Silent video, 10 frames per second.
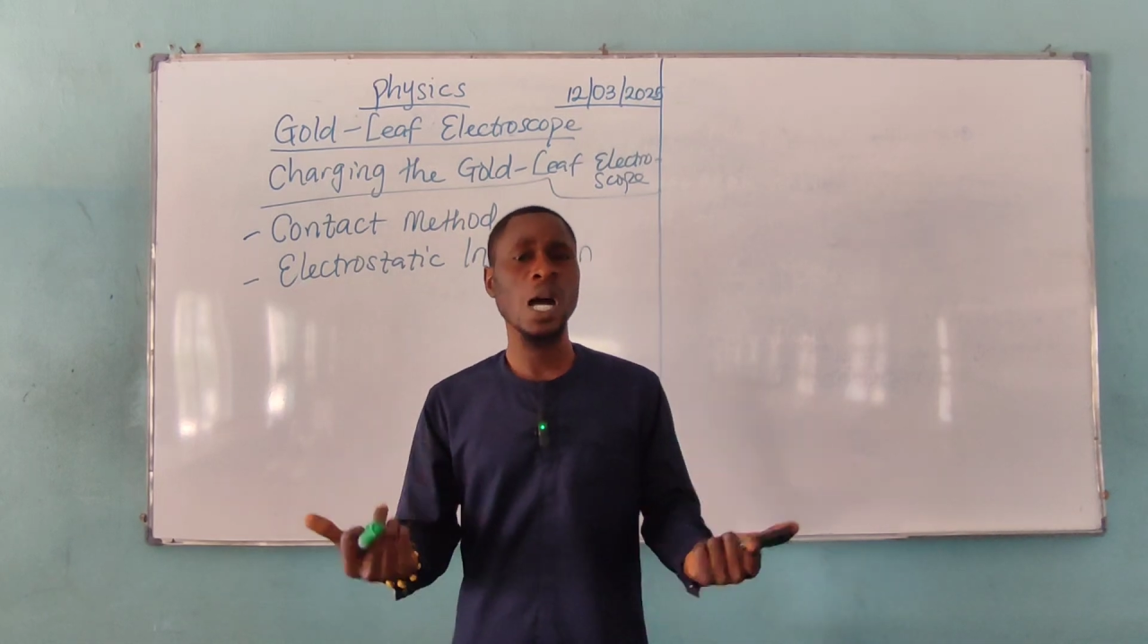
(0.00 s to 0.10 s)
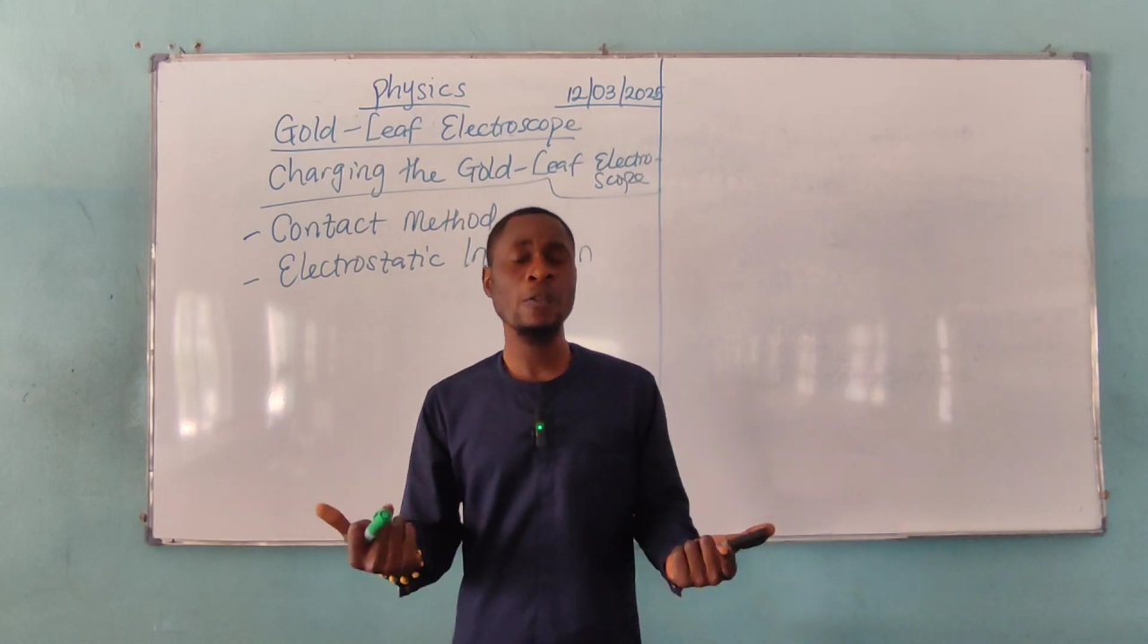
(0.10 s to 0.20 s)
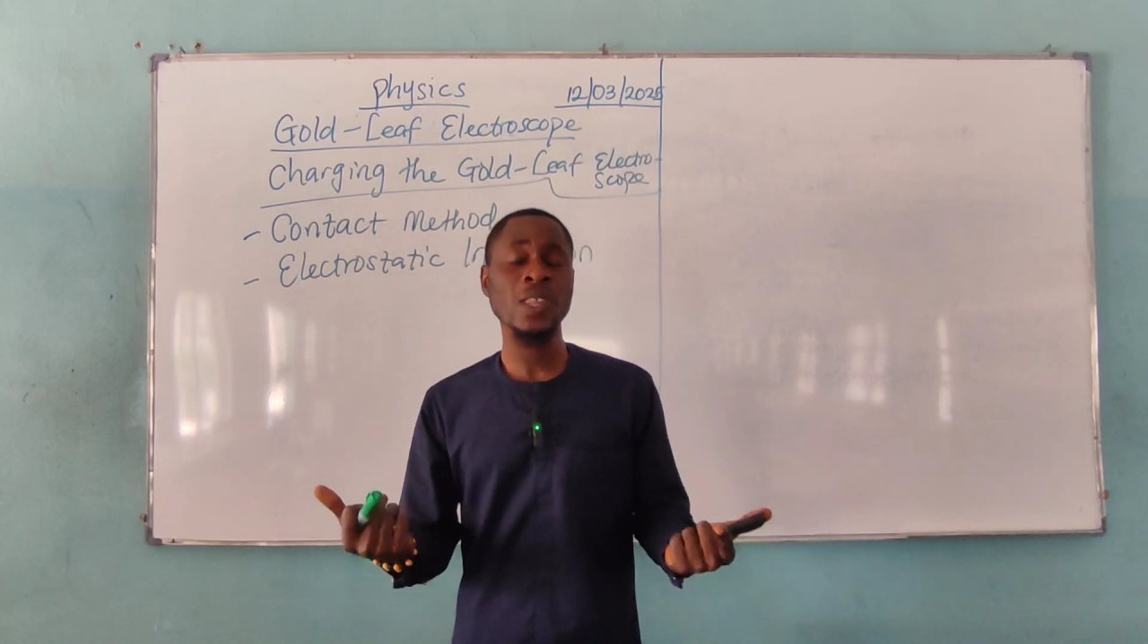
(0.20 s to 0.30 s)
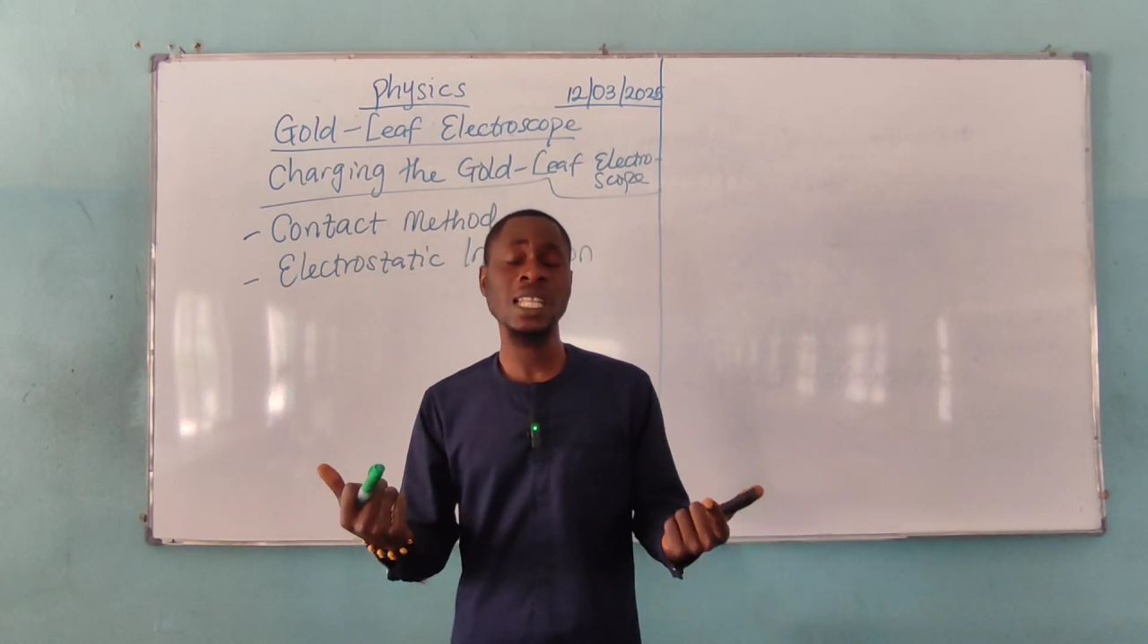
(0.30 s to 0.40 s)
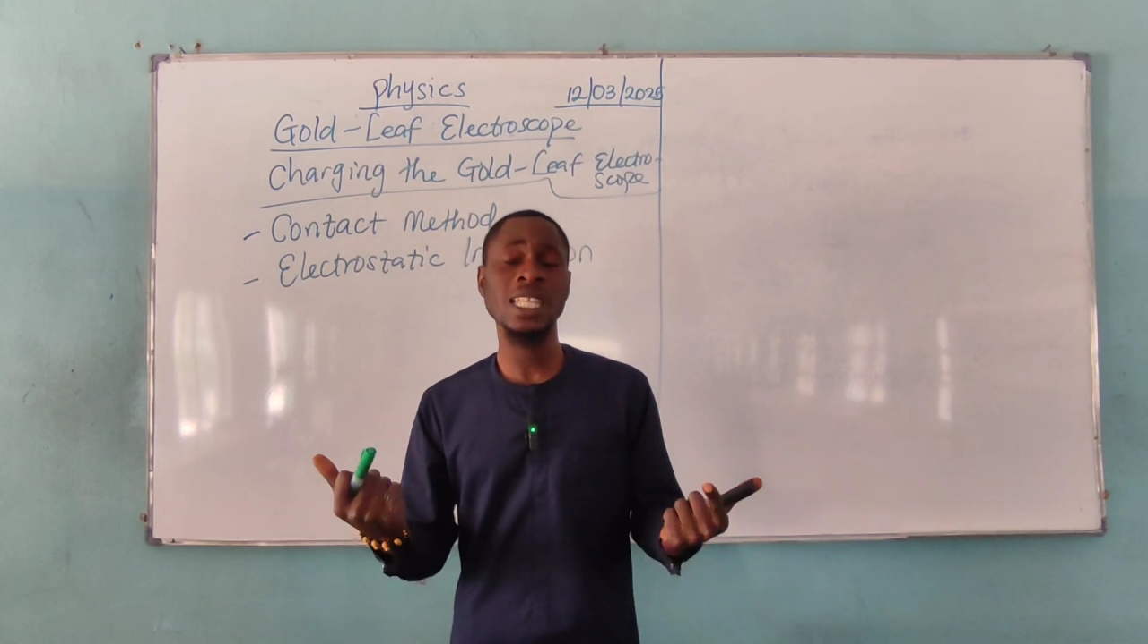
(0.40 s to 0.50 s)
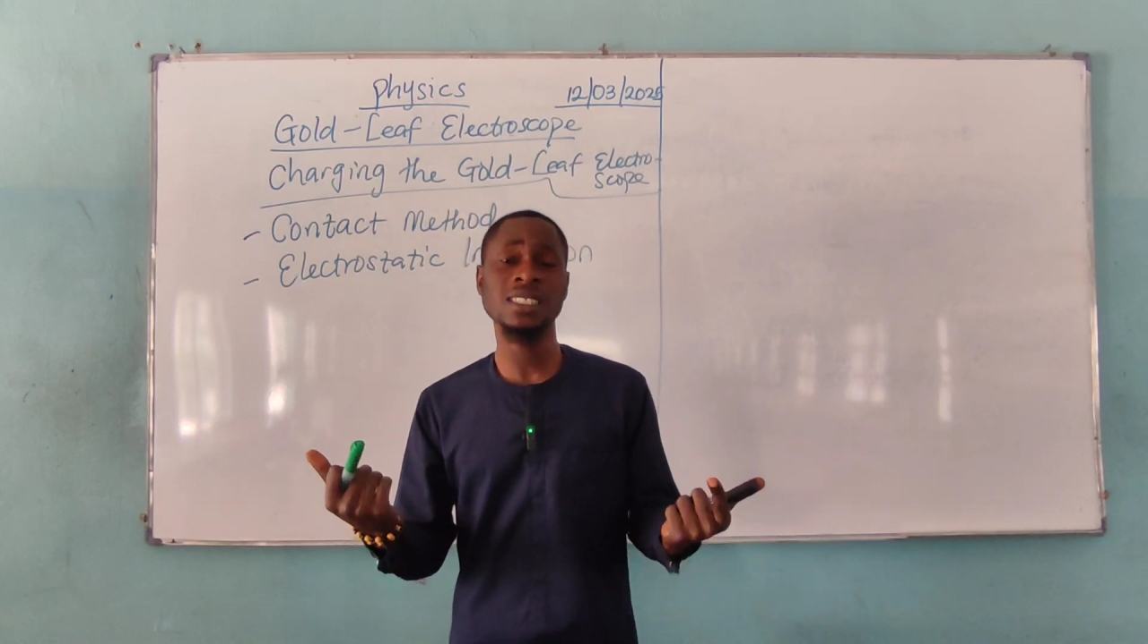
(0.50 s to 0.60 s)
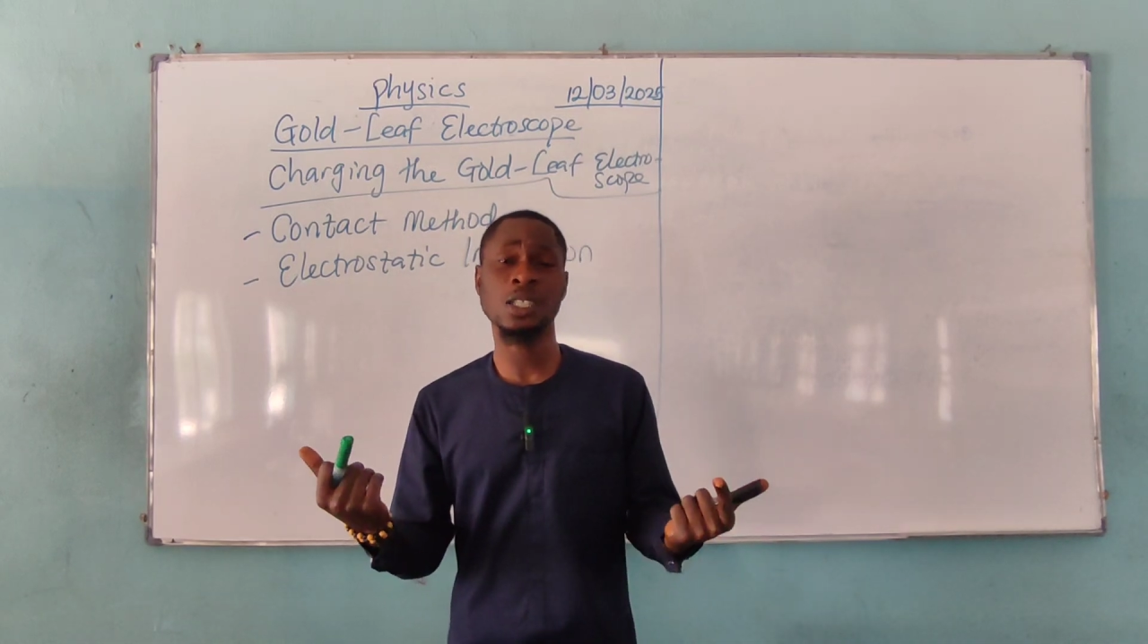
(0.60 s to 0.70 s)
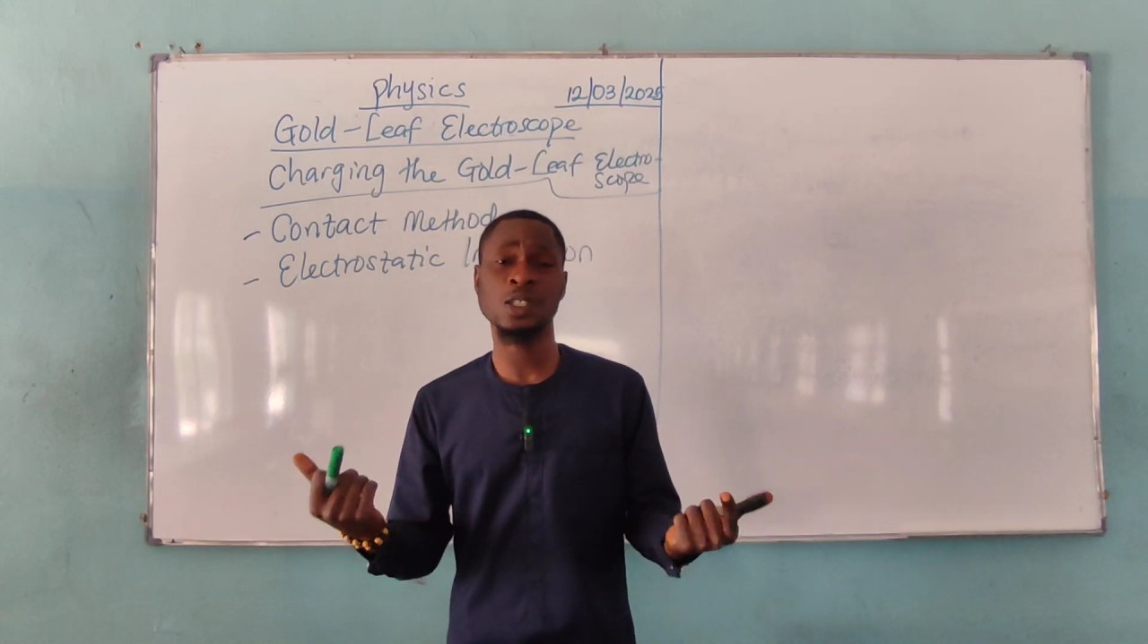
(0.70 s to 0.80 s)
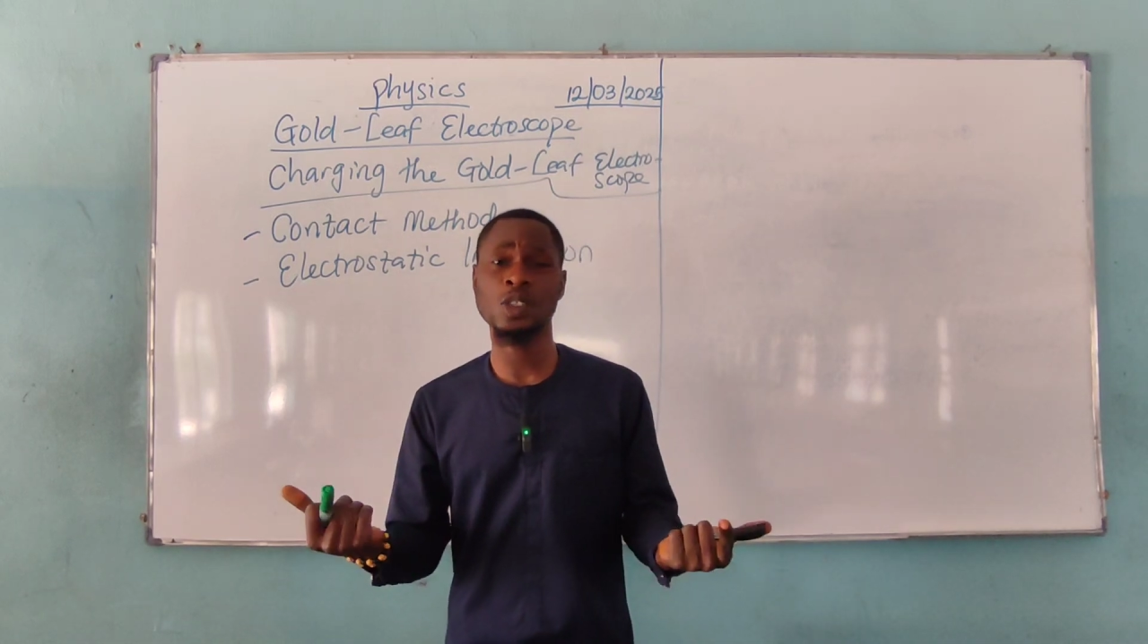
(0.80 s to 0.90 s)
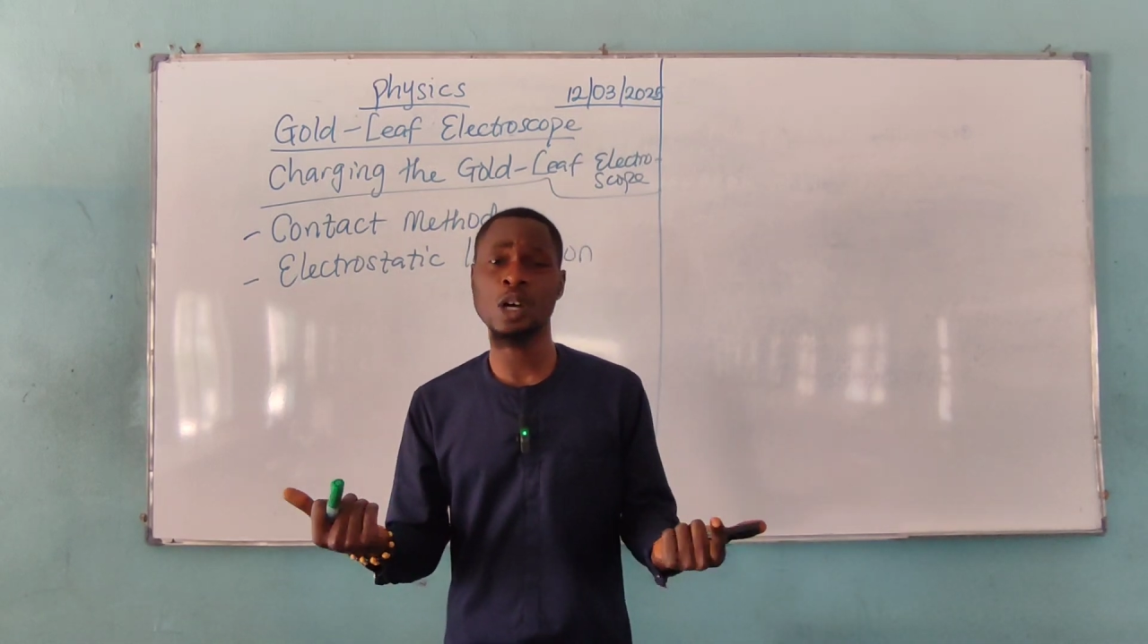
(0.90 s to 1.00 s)
after this
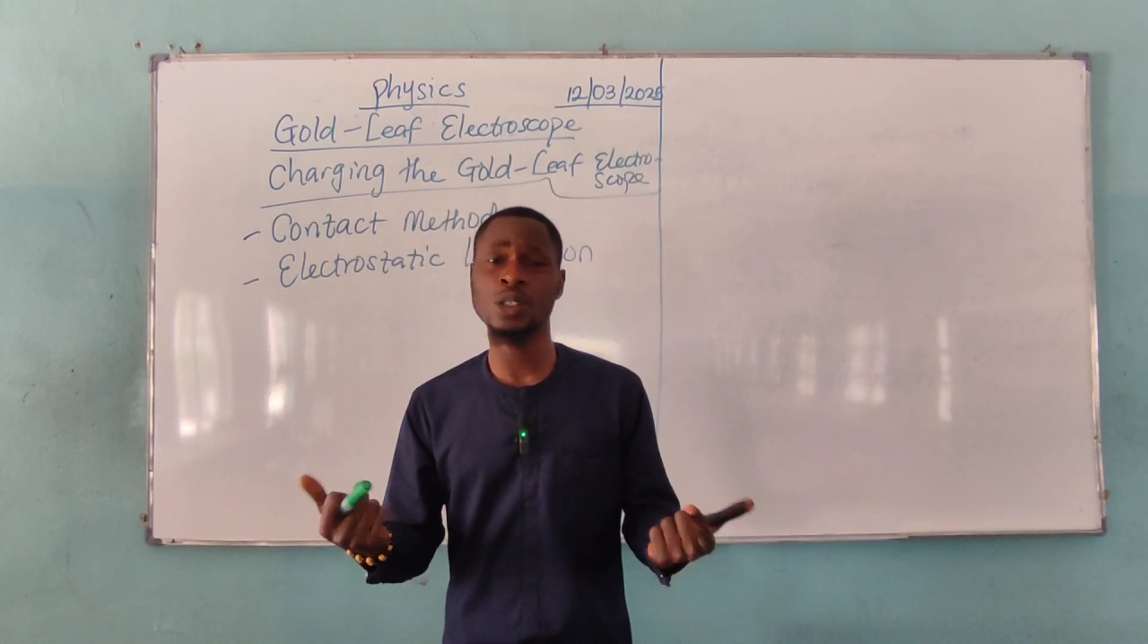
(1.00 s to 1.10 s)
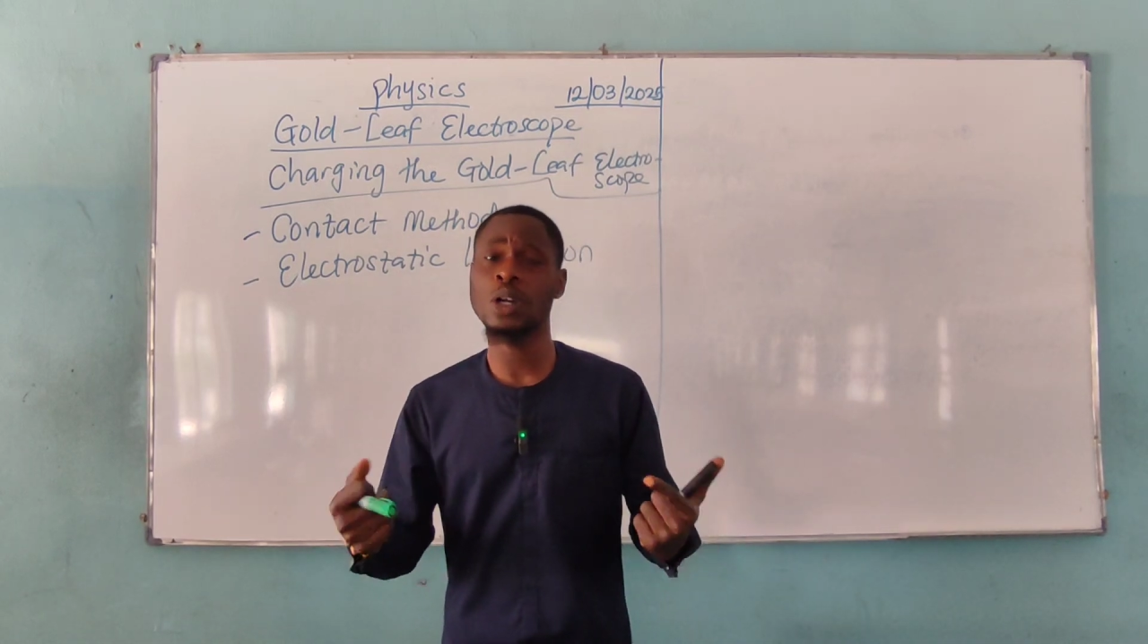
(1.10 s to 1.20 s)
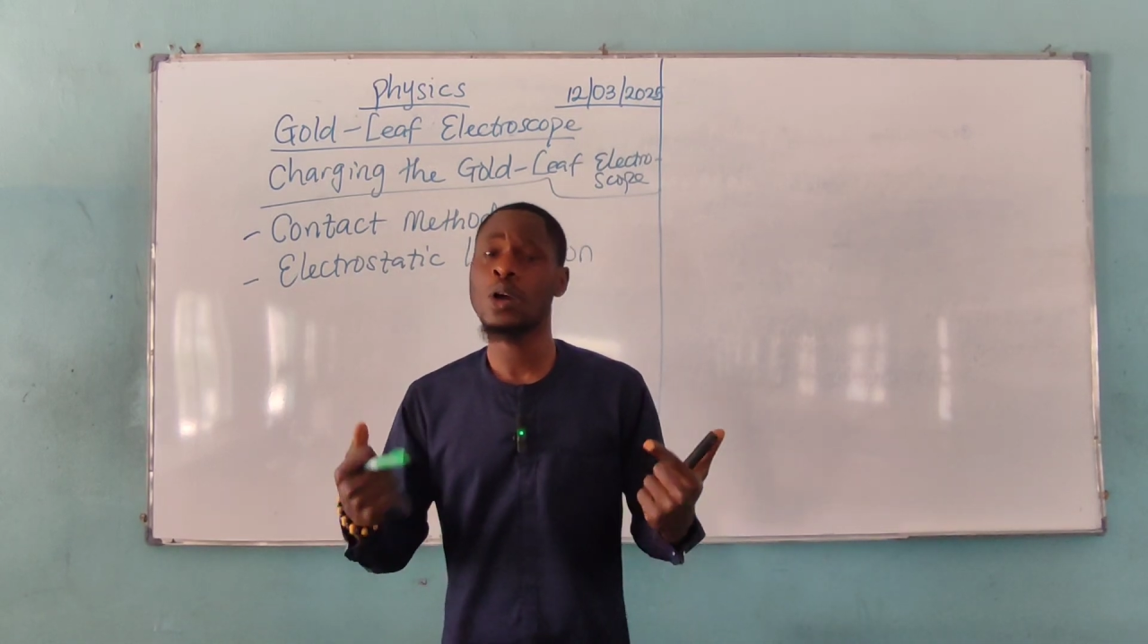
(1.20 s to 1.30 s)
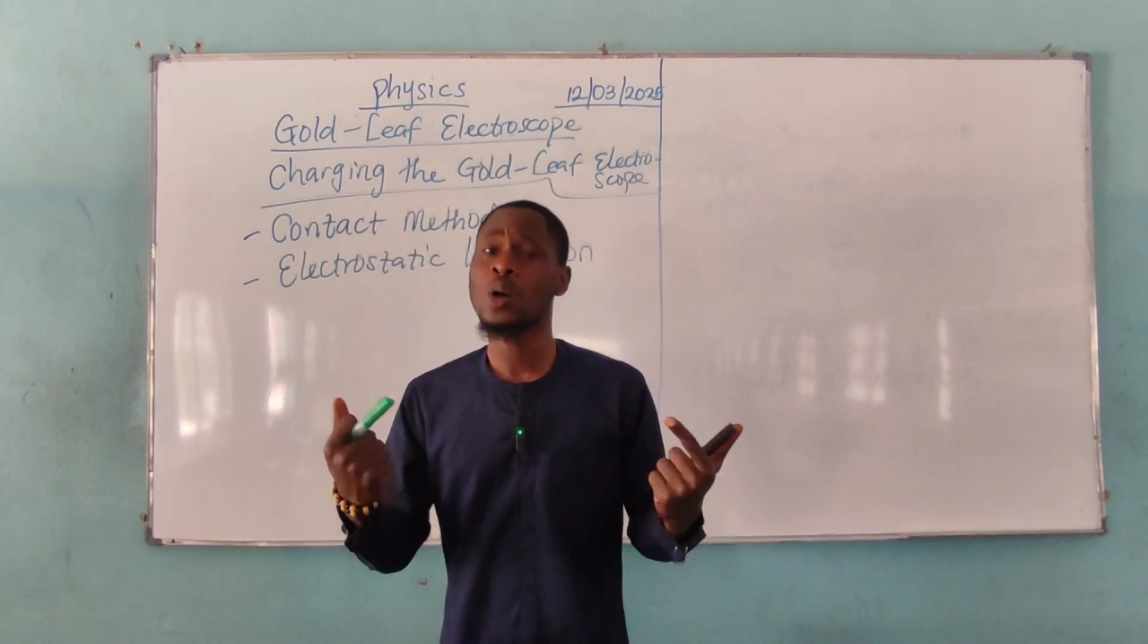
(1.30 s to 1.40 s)
is done,